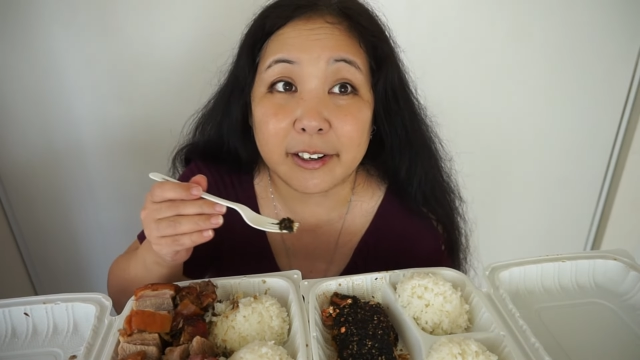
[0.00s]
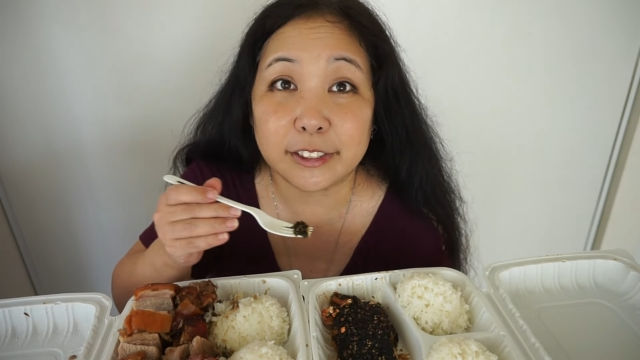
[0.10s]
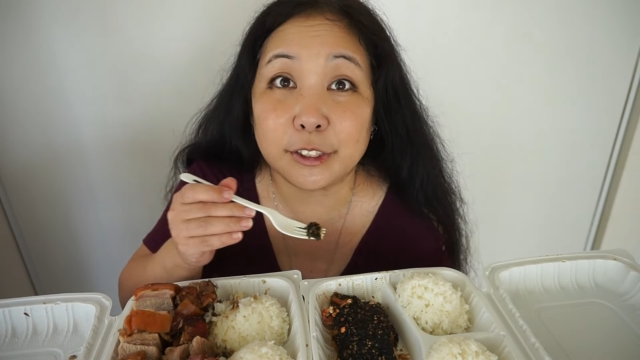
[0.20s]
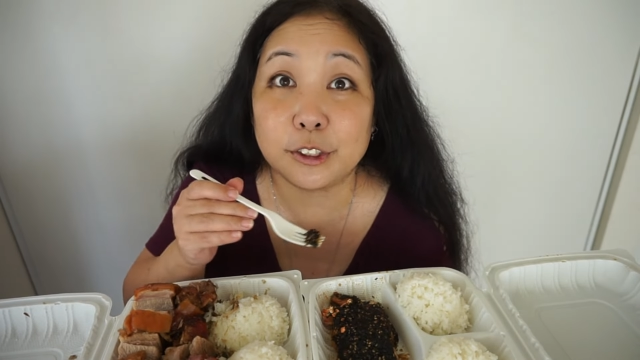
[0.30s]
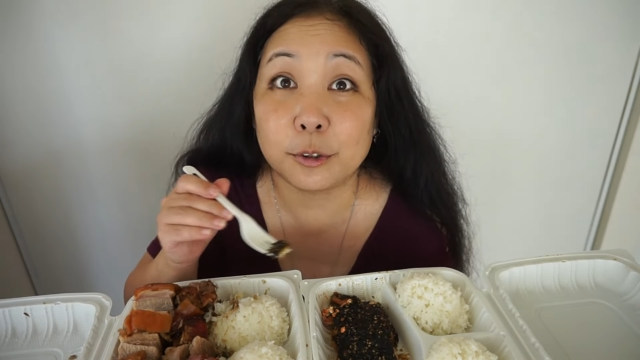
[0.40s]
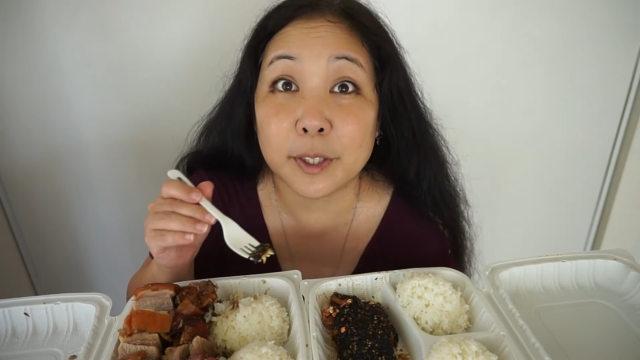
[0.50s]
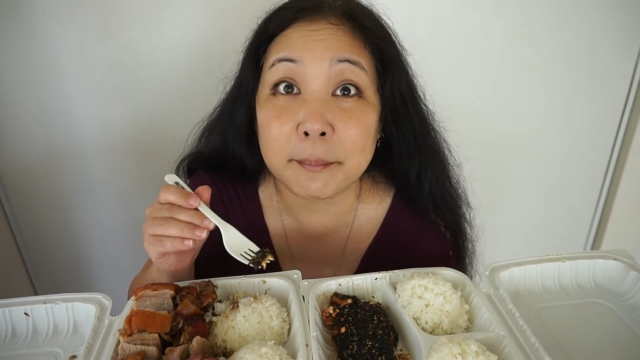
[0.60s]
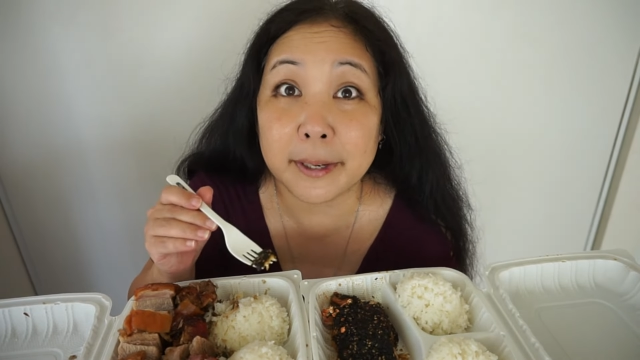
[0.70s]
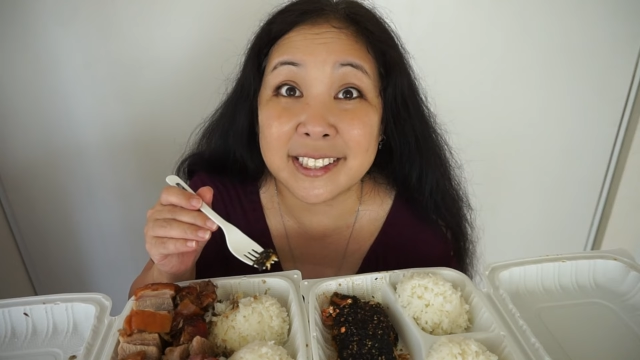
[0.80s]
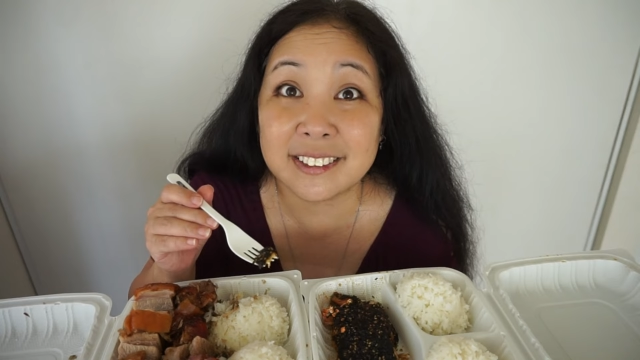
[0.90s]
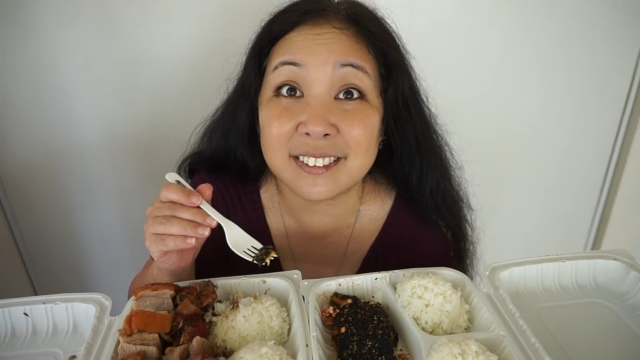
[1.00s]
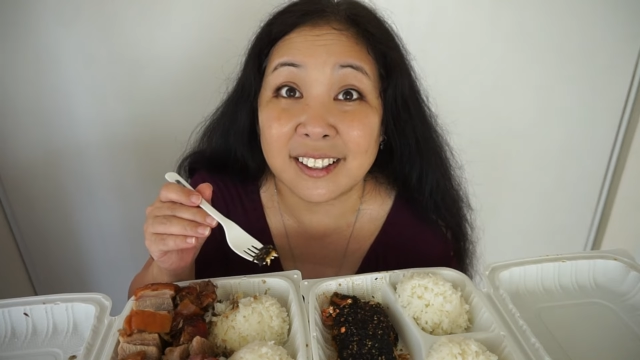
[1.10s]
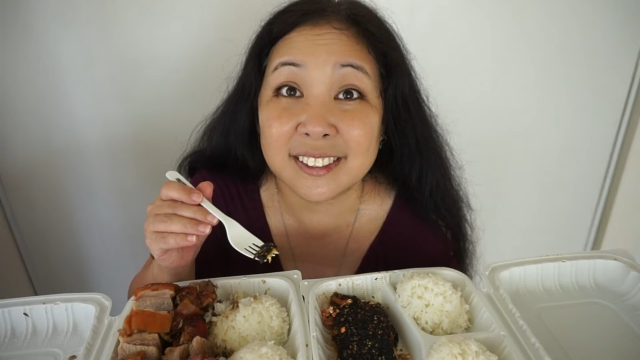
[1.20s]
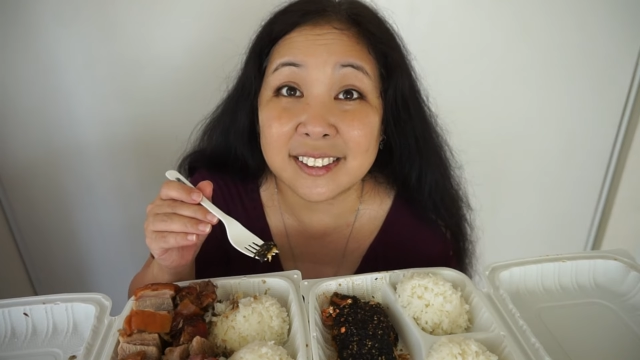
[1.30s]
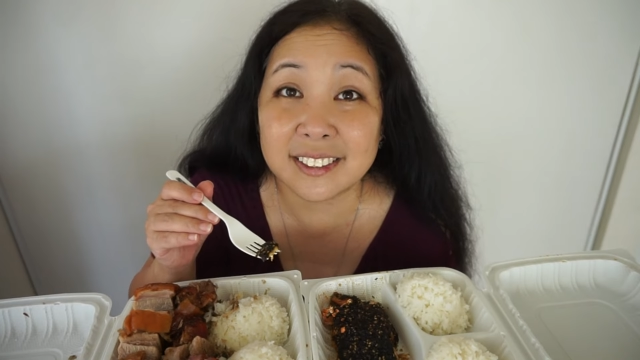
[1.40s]
soy-based
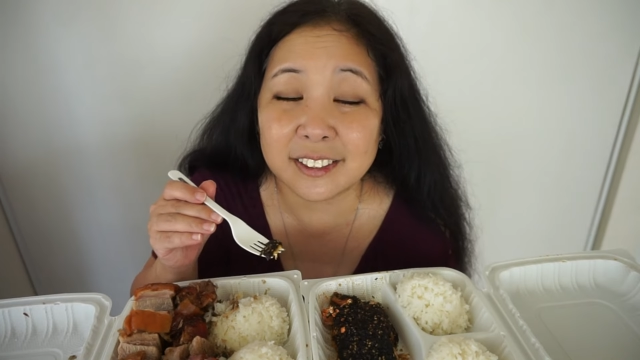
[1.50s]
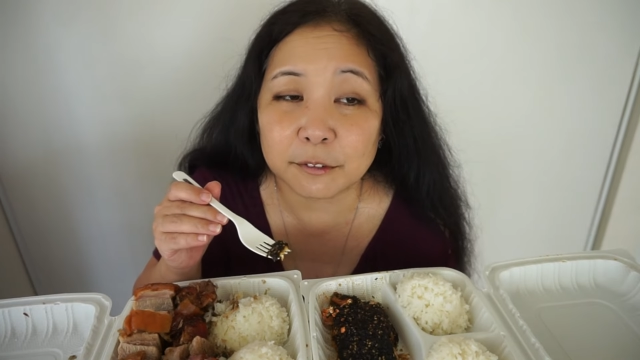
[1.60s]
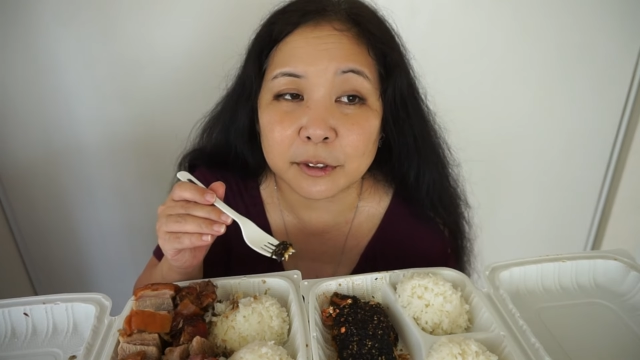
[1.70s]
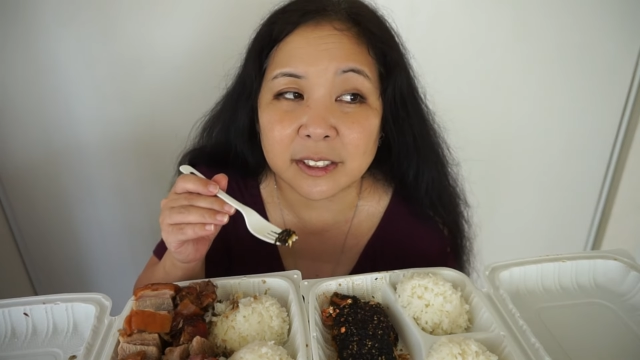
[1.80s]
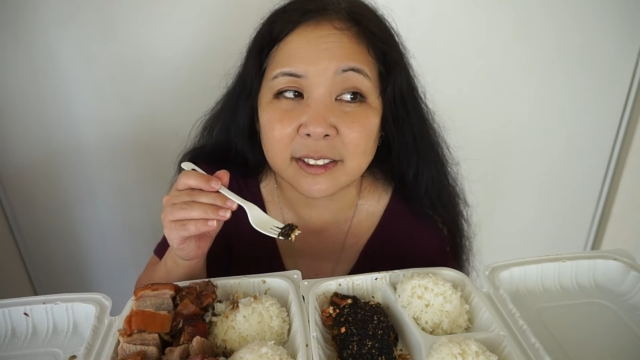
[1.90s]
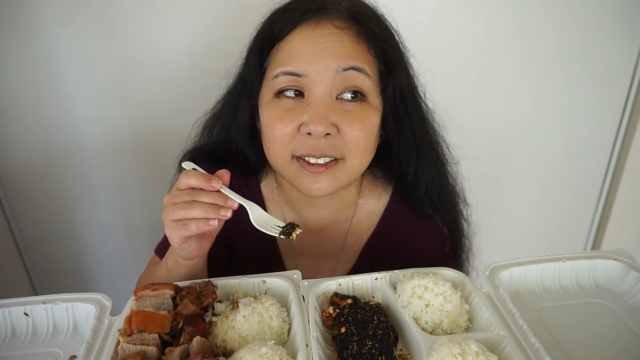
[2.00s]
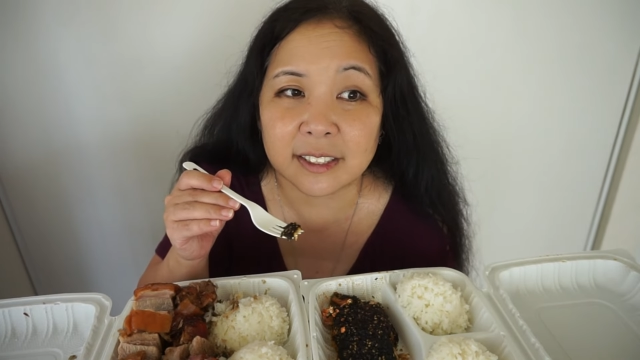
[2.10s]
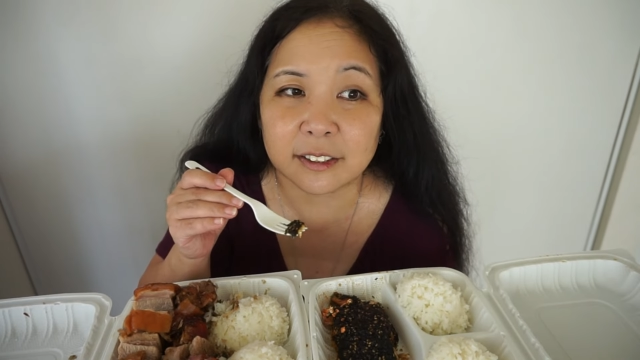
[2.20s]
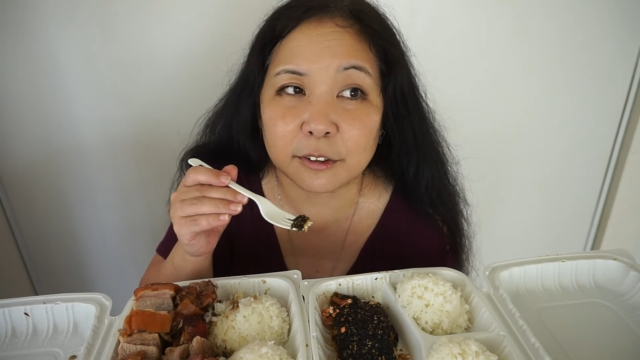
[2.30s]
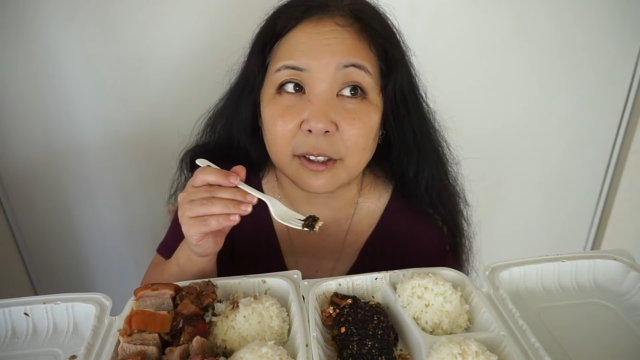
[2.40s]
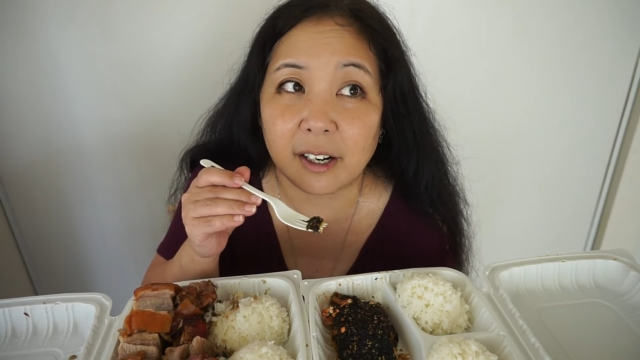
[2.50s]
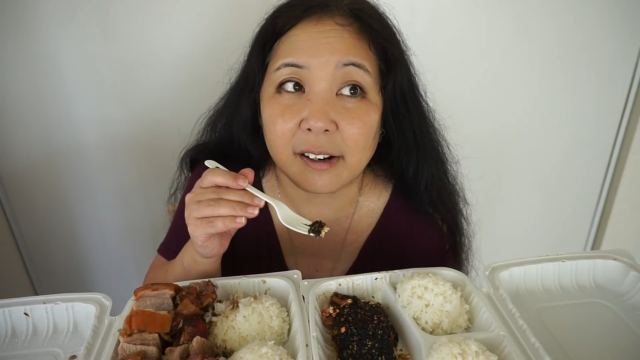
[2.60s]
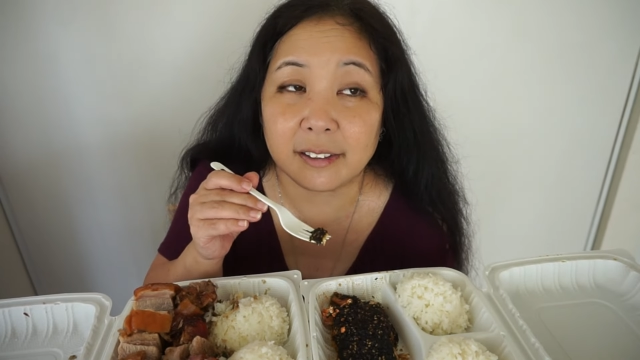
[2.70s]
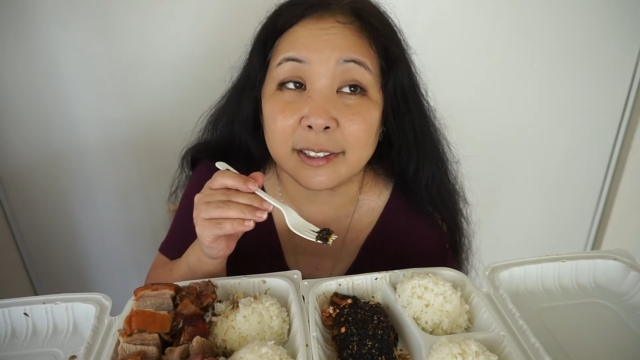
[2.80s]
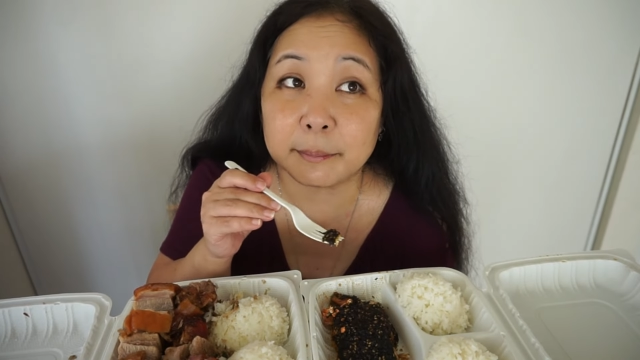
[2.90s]
sauce on it, which is like
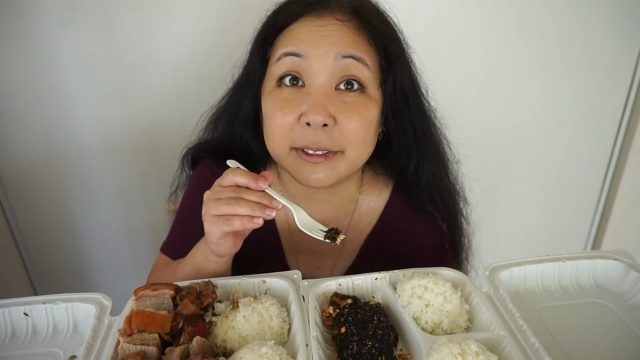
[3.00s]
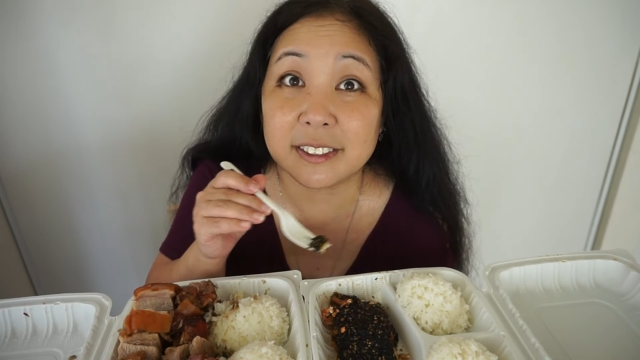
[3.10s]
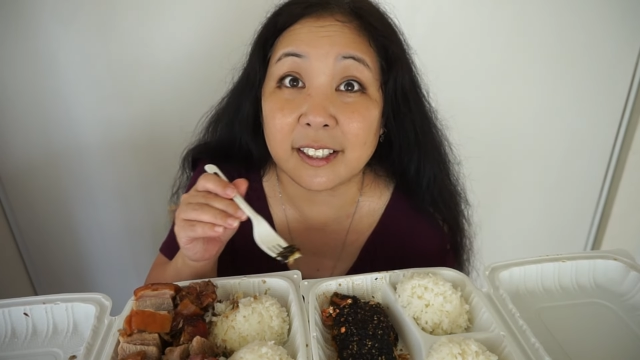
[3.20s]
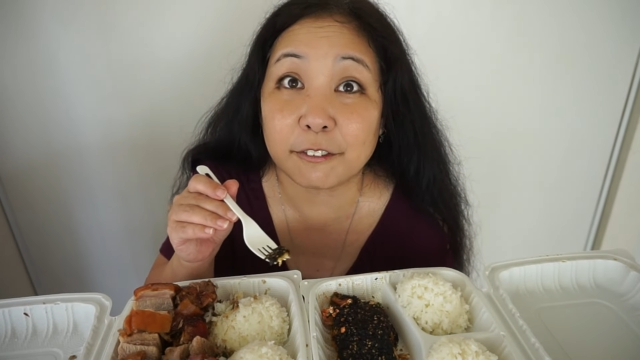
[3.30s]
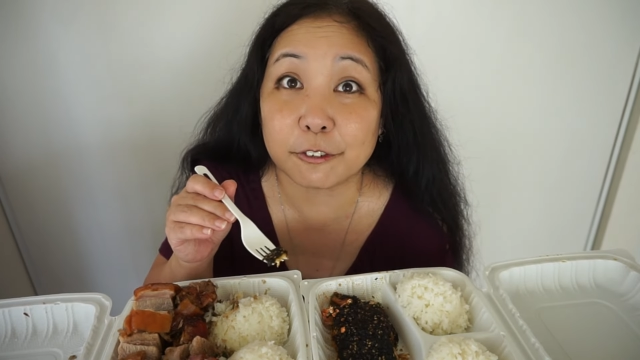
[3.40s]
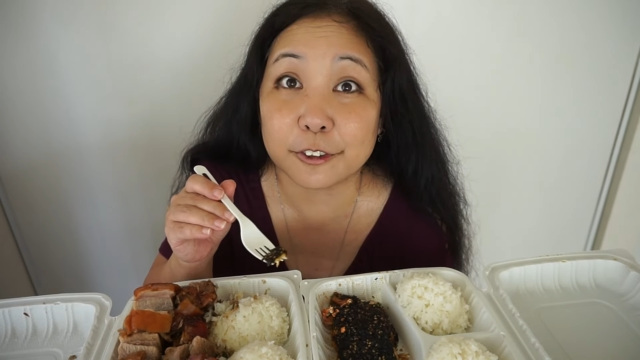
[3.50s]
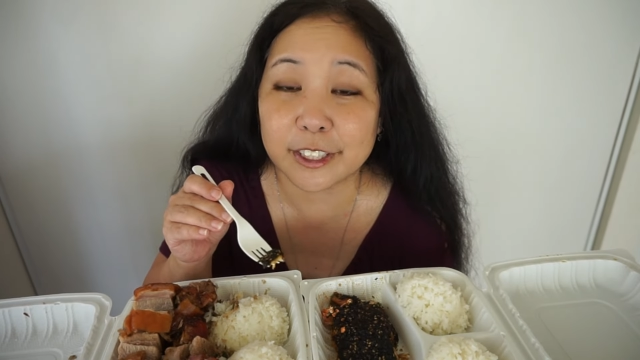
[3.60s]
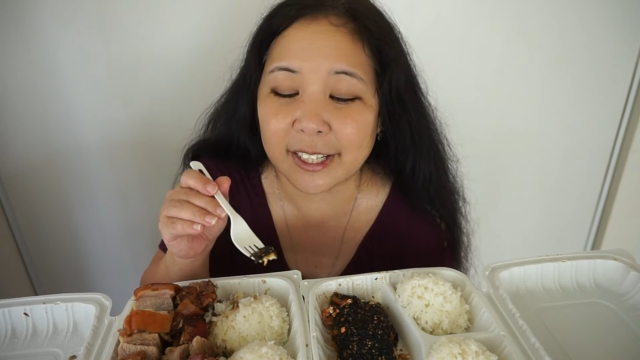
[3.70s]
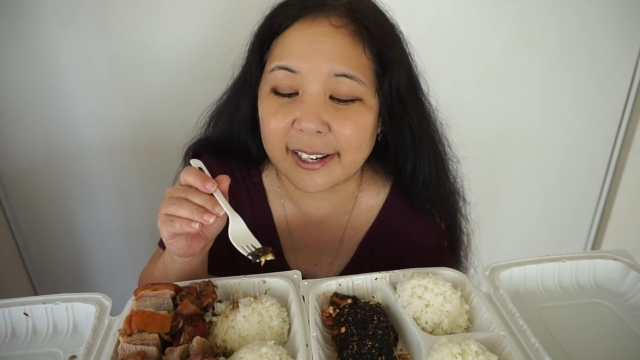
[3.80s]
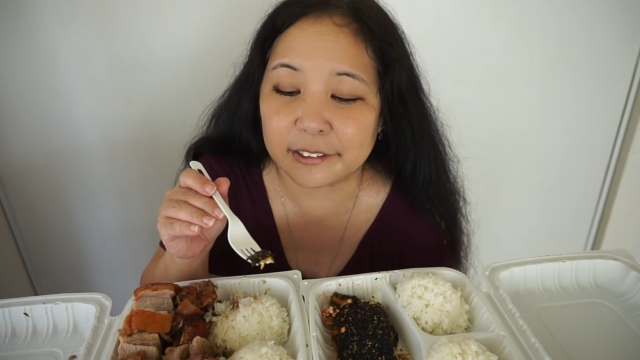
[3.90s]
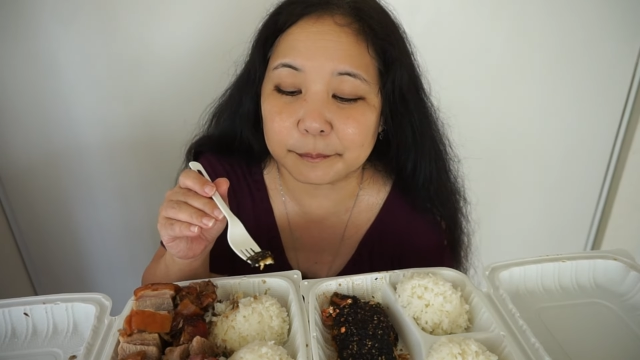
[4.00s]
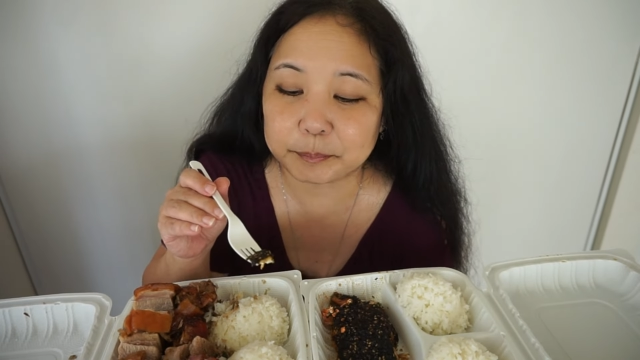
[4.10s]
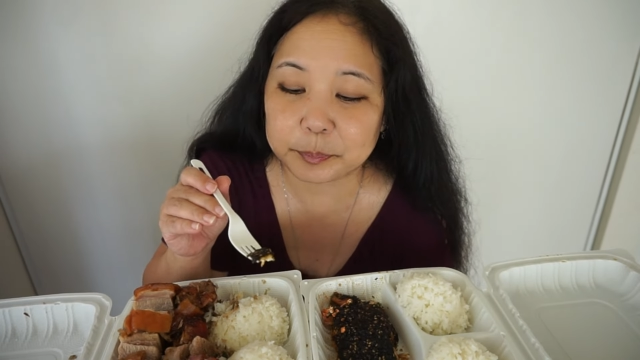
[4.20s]
a little bit savory and